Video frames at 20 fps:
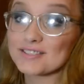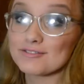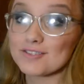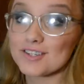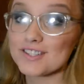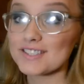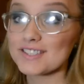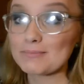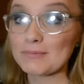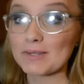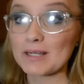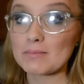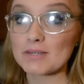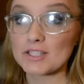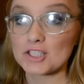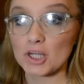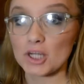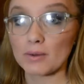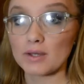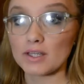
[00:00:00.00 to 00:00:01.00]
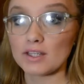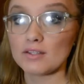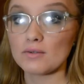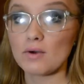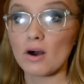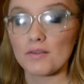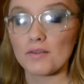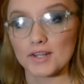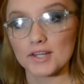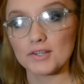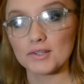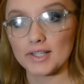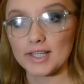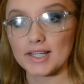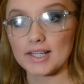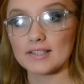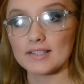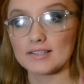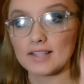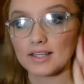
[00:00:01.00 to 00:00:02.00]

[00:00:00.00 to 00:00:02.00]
first I'm going to be showing you all the ingredients